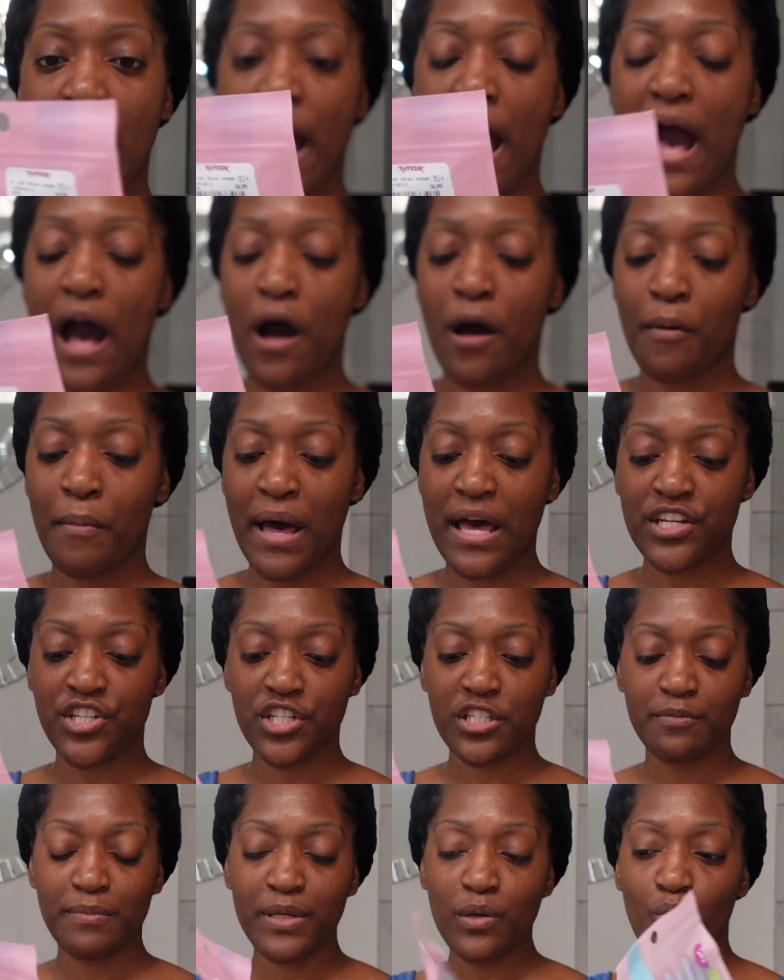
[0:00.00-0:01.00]
I
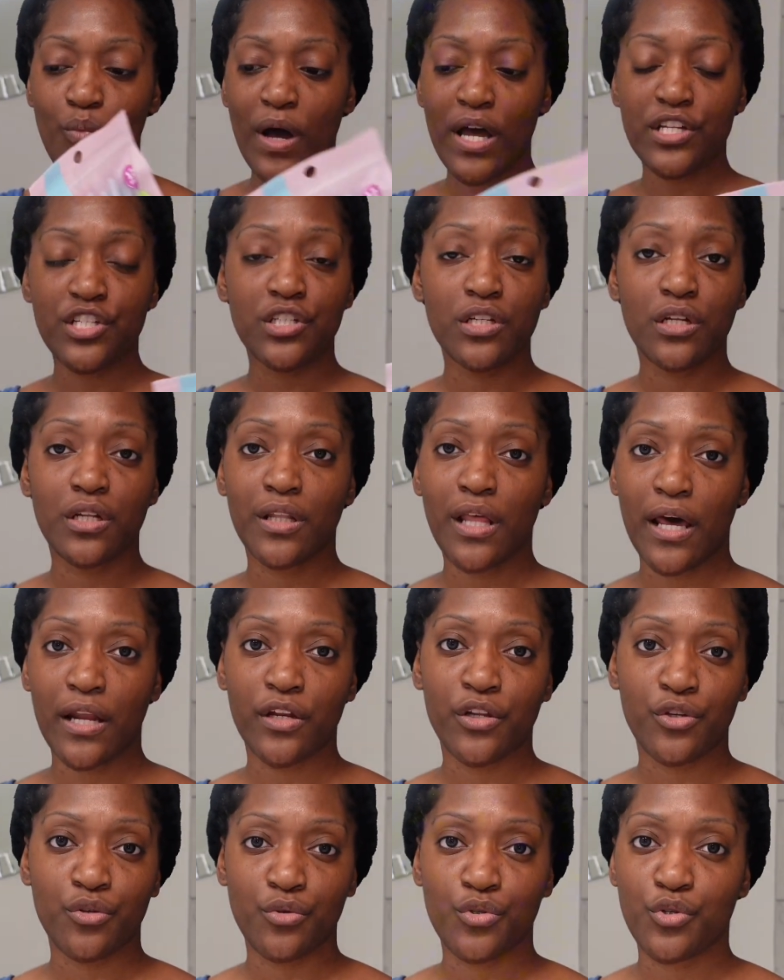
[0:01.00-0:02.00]
just been watching a lot
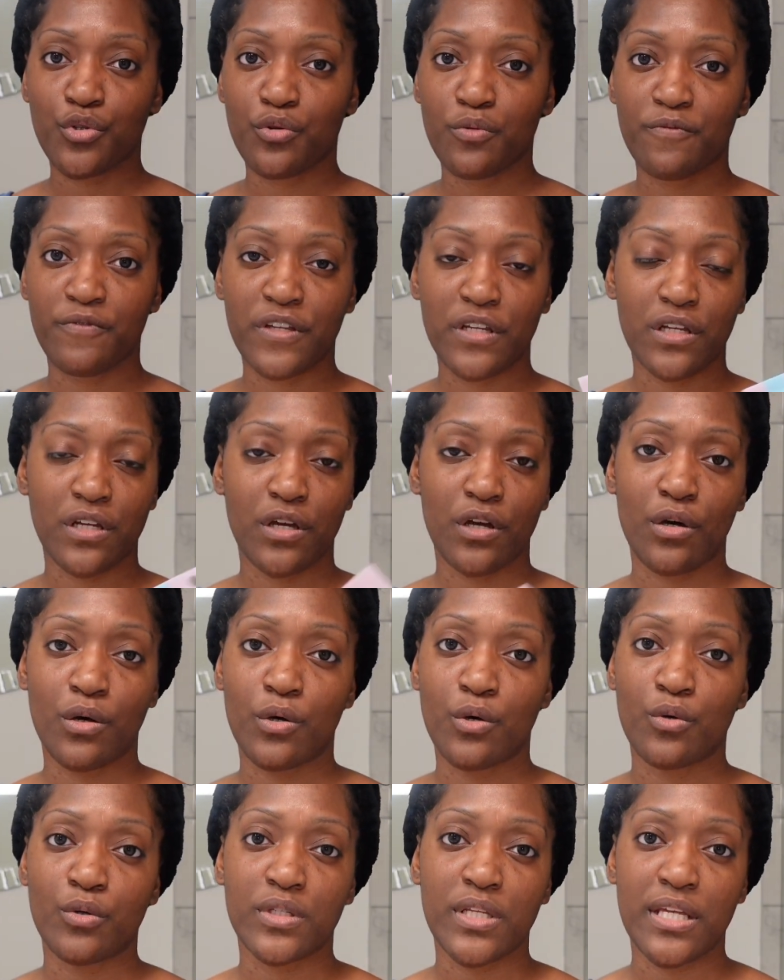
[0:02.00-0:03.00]
of YouTube
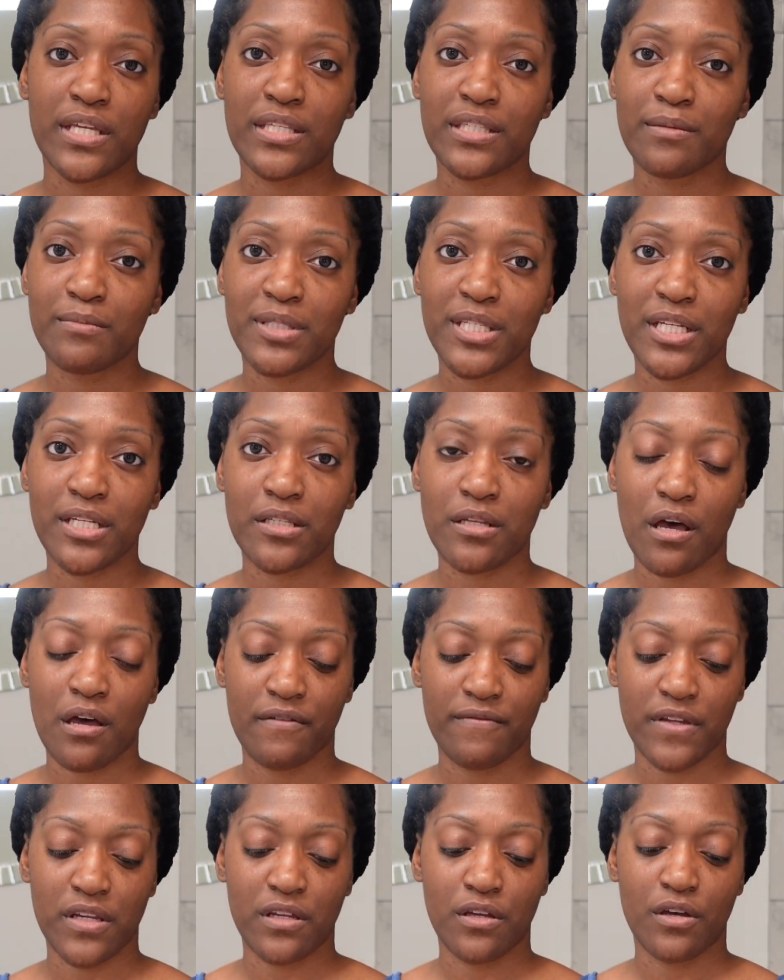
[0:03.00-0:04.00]
videos and some TikTok
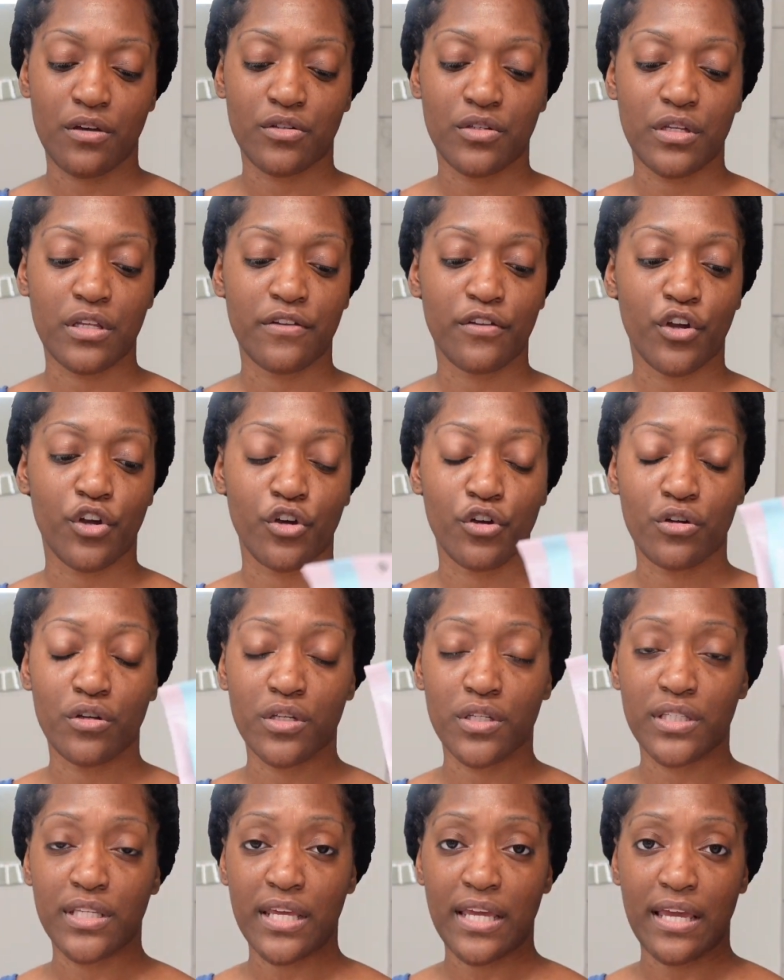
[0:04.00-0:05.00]
videos, and the
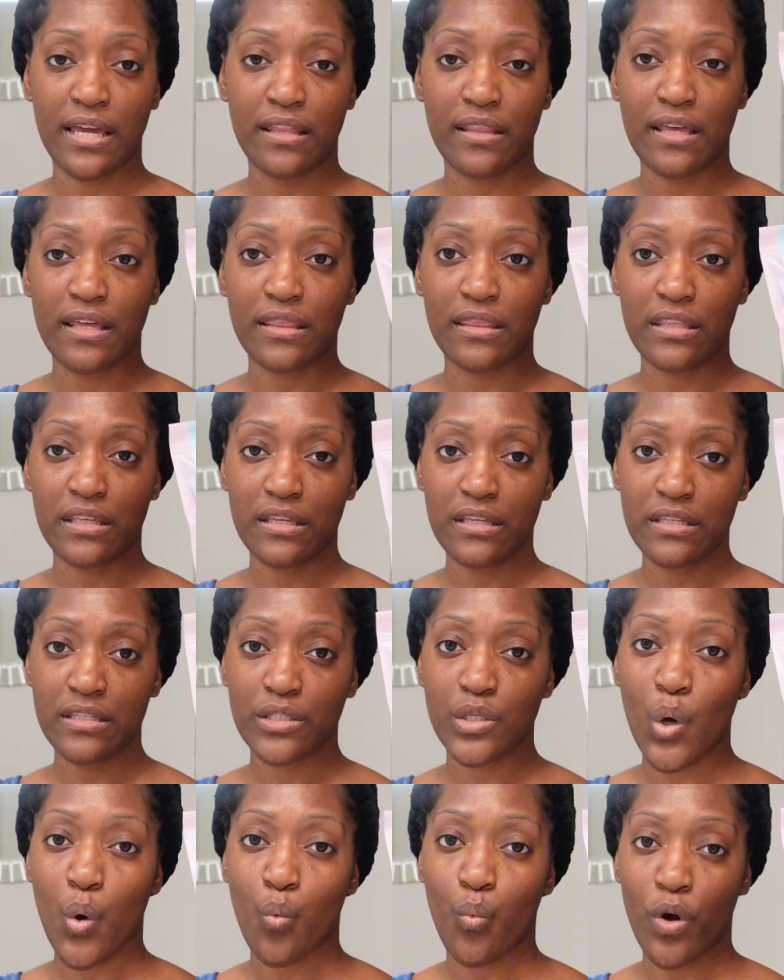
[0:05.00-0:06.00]
girls saying that this
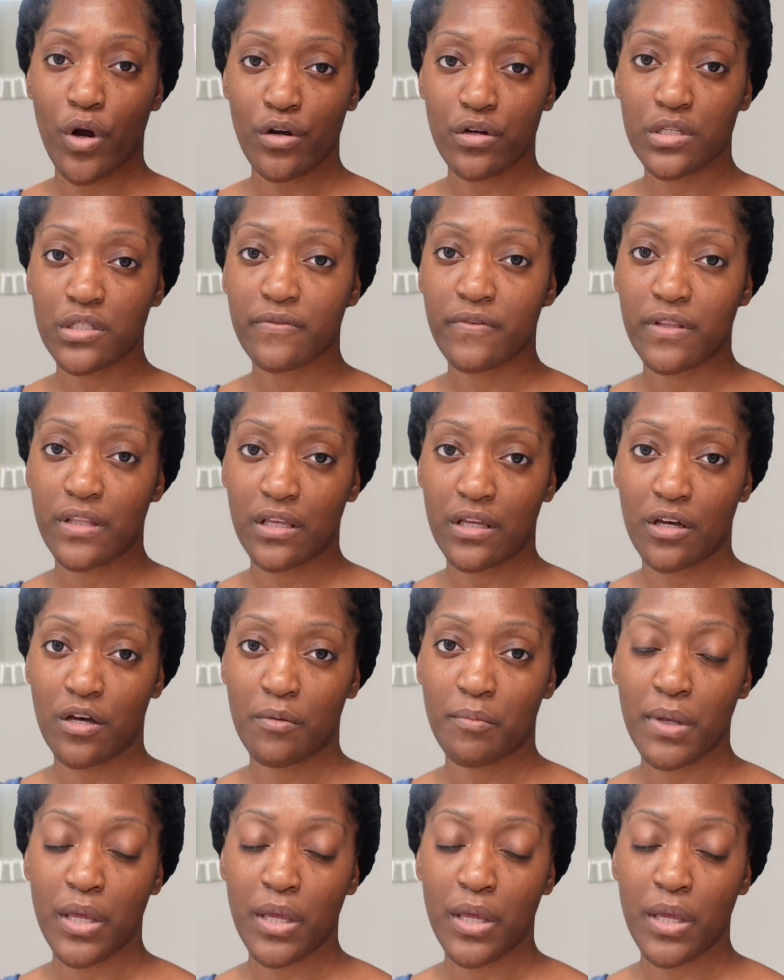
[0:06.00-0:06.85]
works for them.